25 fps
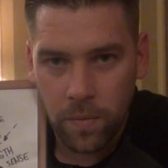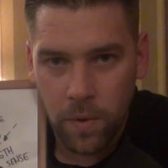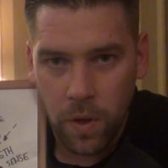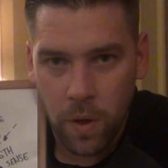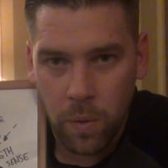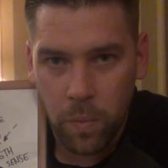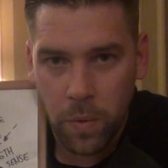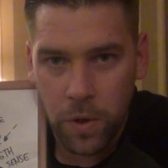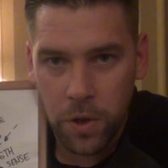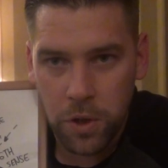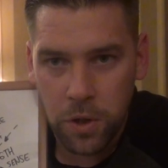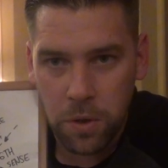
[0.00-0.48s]

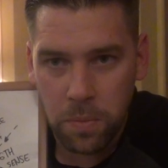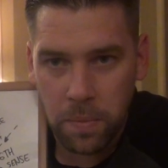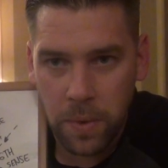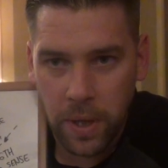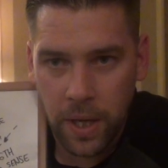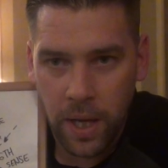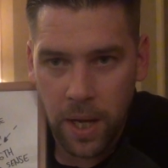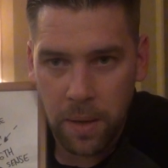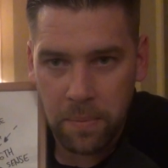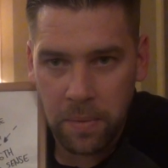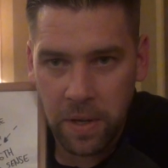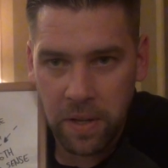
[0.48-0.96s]
And once you
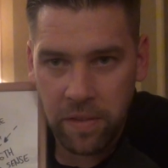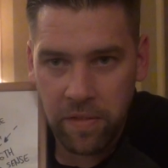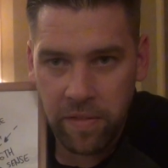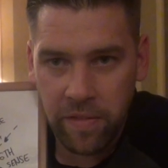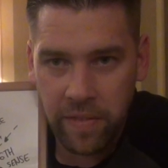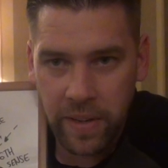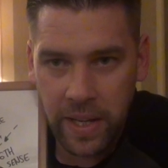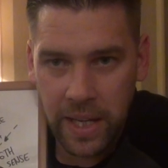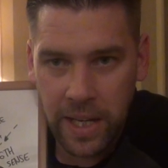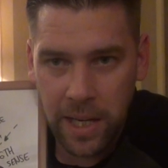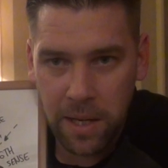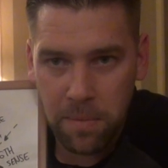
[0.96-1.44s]
become a
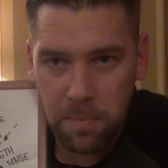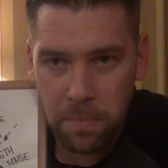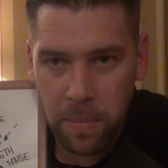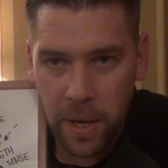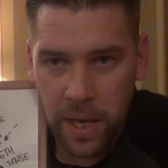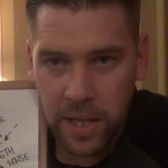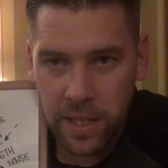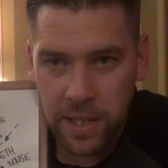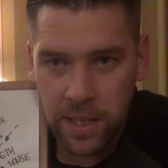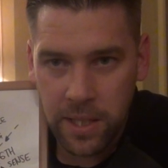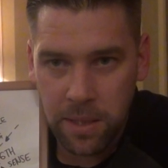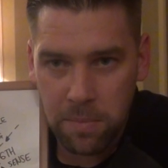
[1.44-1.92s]

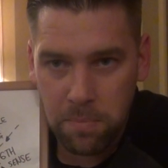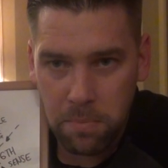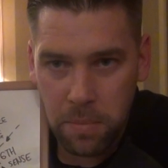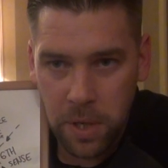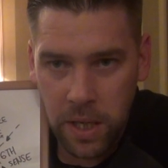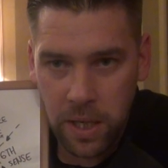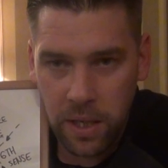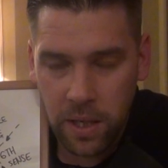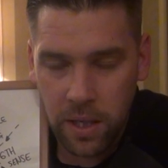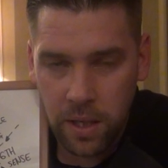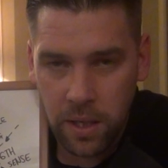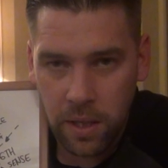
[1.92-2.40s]
feeling-based
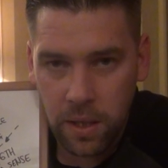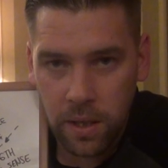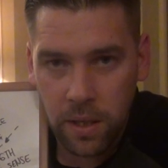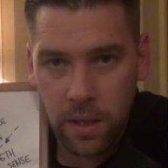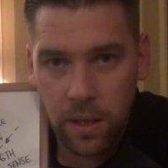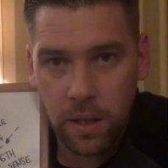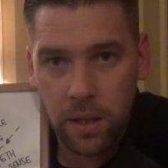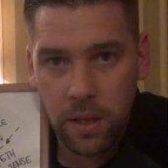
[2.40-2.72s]
being,